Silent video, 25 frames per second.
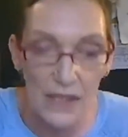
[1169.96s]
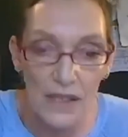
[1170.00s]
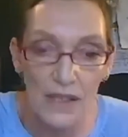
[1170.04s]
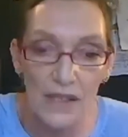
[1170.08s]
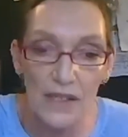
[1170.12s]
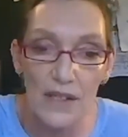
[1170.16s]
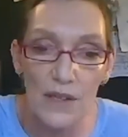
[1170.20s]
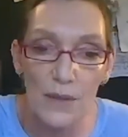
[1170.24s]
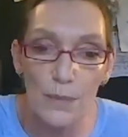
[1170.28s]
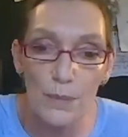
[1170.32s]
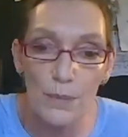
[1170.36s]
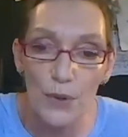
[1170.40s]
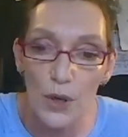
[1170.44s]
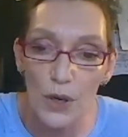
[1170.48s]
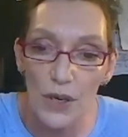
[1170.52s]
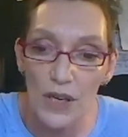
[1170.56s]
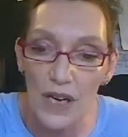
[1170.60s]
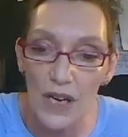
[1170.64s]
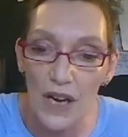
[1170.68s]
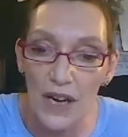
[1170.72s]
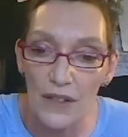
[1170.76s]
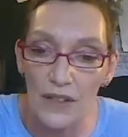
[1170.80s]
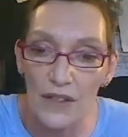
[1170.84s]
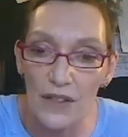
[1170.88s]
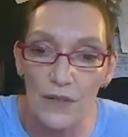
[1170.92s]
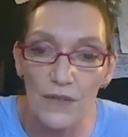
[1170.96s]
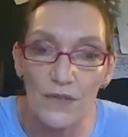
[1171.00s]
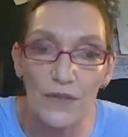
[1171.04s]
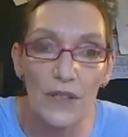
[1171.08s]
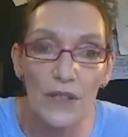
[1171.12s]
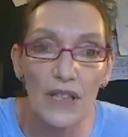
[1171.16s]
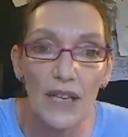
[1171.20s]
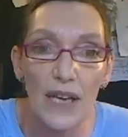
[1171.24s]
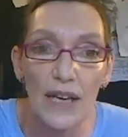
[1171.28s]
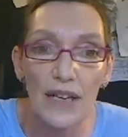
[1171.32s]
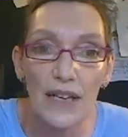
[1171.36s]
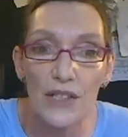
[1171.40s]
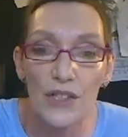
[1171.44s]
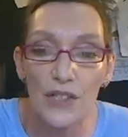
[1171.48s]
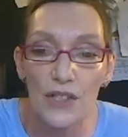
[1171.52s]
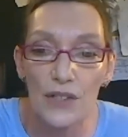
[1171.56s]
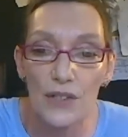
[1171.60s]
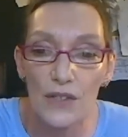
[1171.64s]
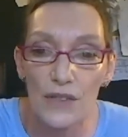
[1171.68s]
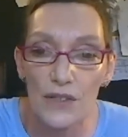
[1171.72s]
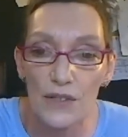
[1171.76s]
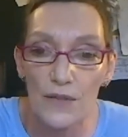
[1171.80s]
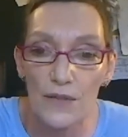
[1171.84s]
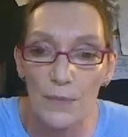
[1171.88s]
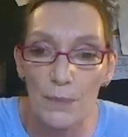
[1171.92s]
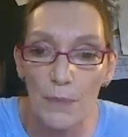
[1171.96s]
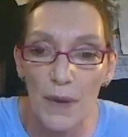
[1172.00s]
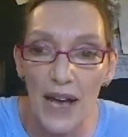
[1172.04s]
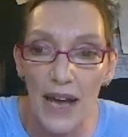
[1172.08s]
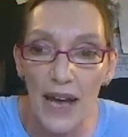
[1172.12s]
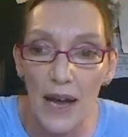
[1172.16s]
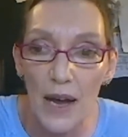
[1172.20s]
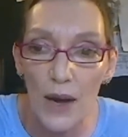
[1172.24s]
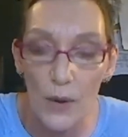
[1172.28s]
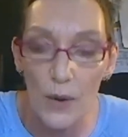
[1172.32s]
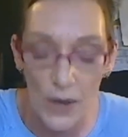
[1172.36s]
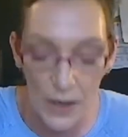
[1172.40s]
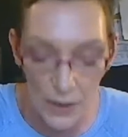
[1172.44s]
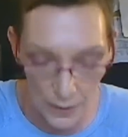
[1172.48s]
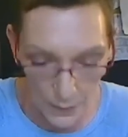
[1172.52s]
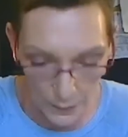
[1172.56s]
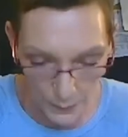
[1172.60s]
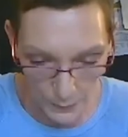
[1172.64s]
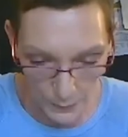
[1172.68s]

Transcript: as the product of relations of power.